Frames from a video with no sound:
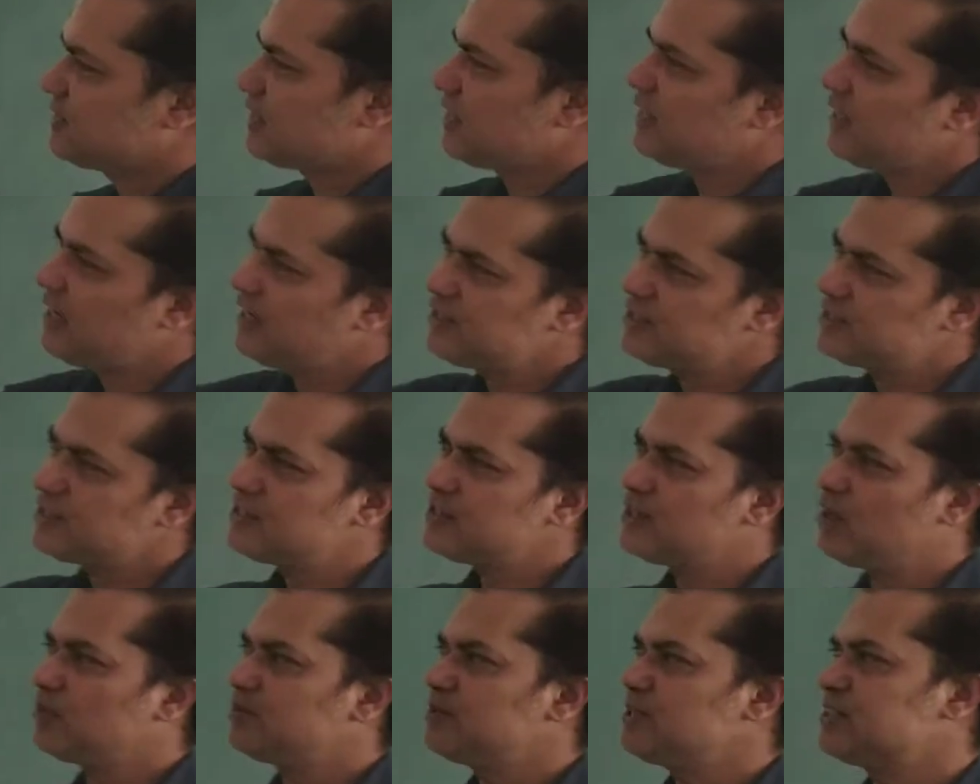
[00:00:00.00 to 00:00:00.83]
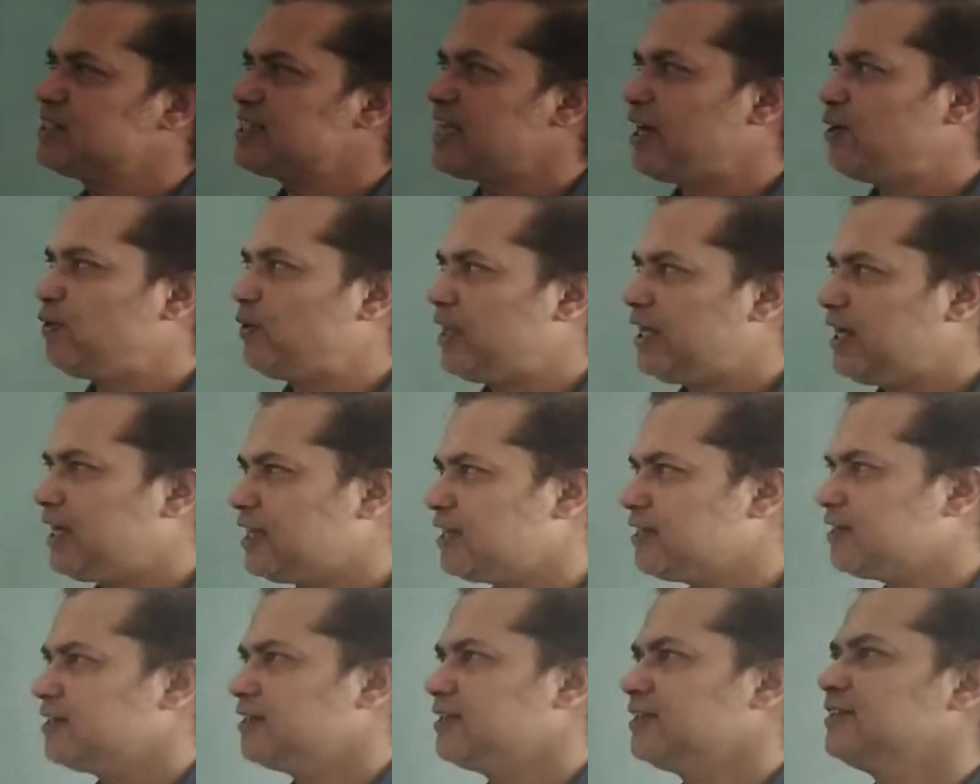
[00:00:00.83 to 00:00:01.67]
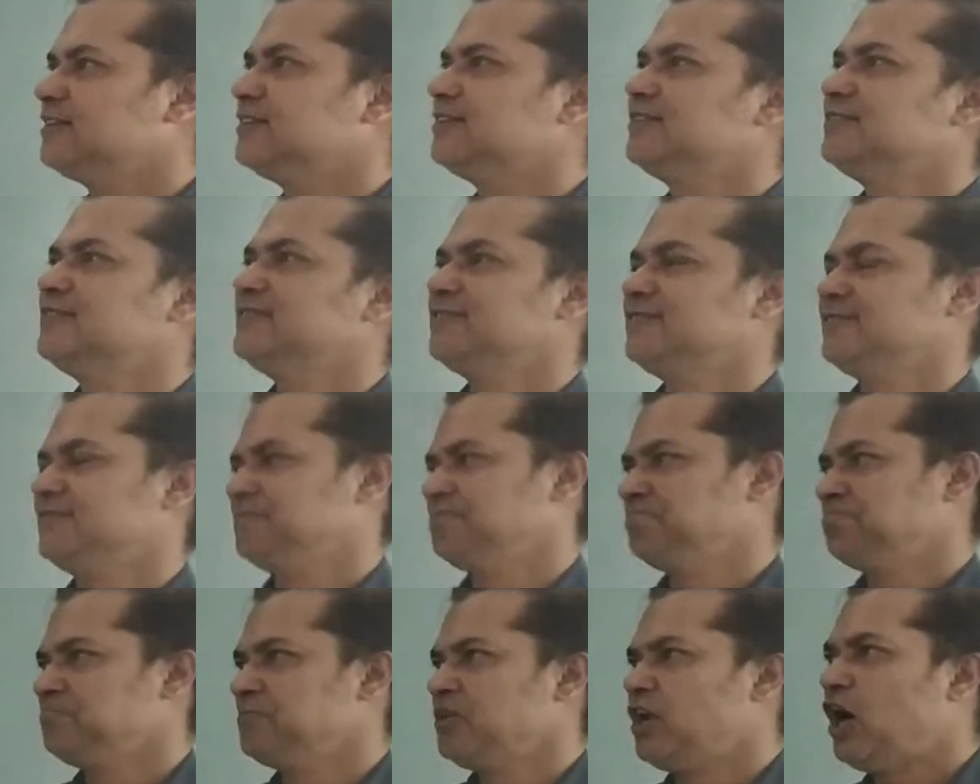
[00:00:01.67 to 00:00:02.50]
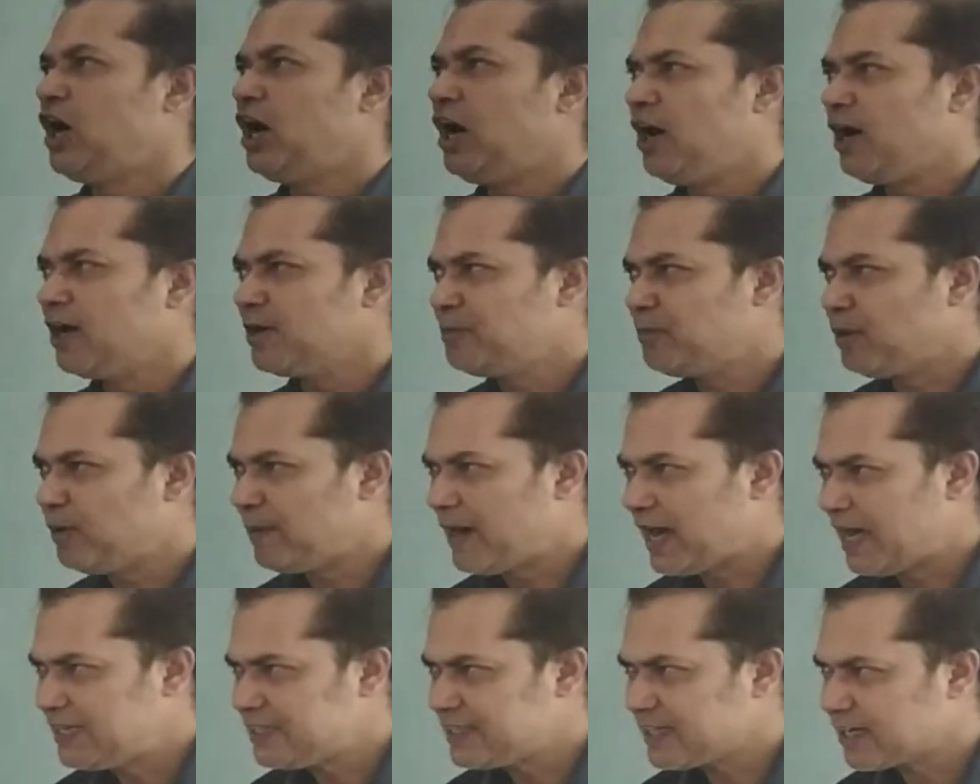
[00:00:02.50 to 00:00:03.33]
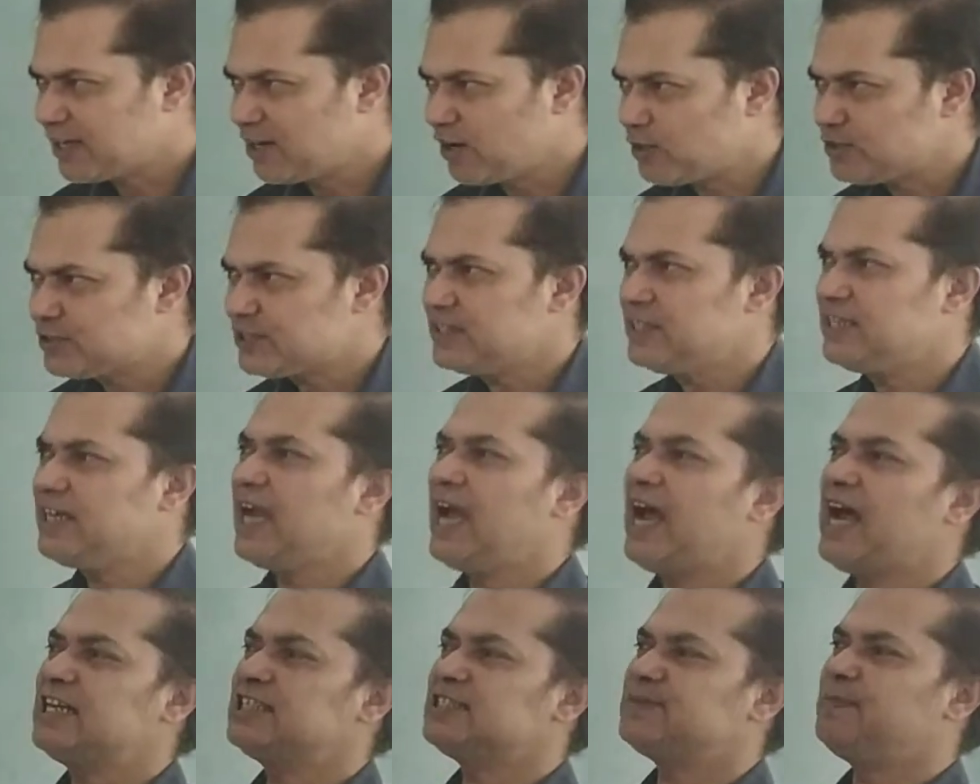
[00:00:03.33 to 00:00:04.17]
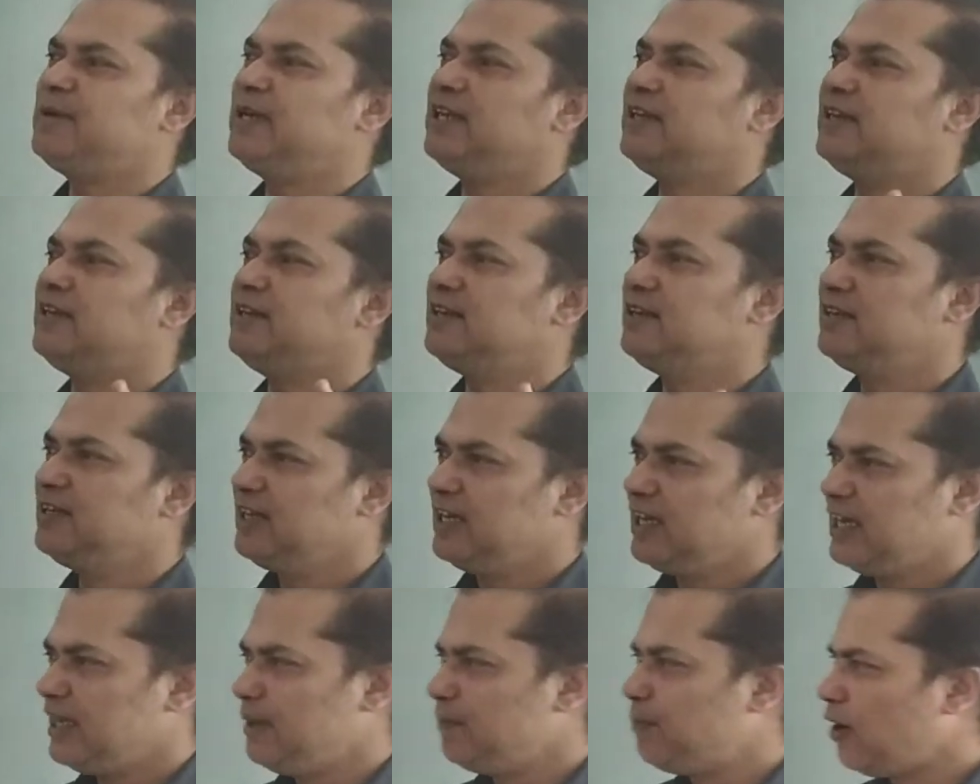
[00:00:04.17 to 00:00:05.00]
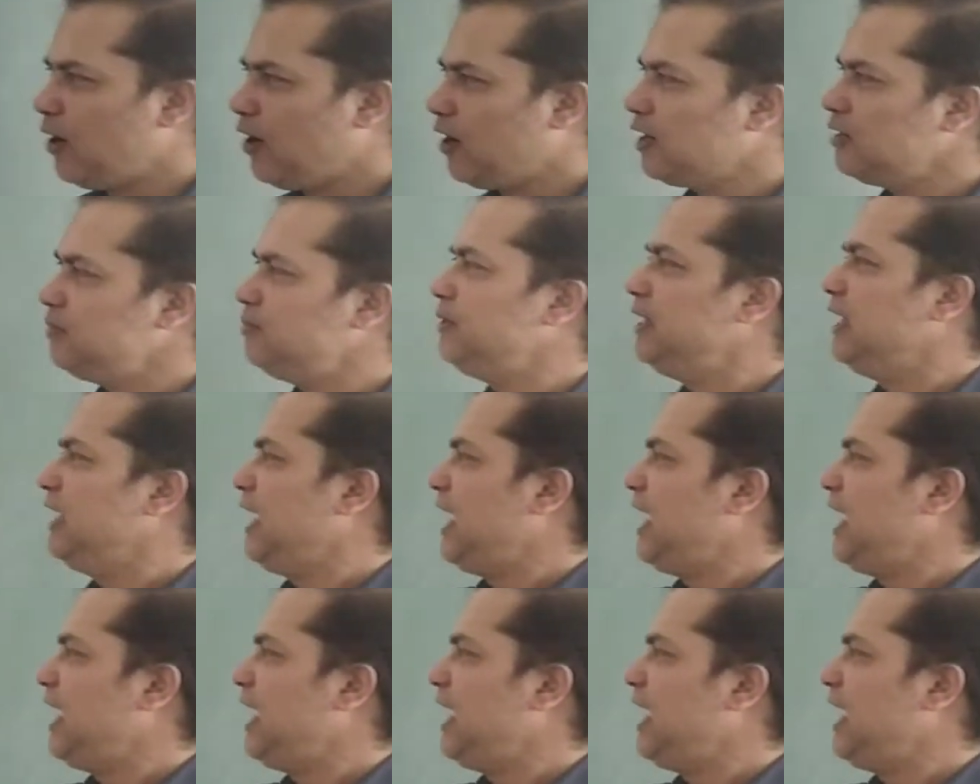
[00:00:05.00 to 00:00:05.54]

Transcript: generation of the cellular or mobile technology has been evolved,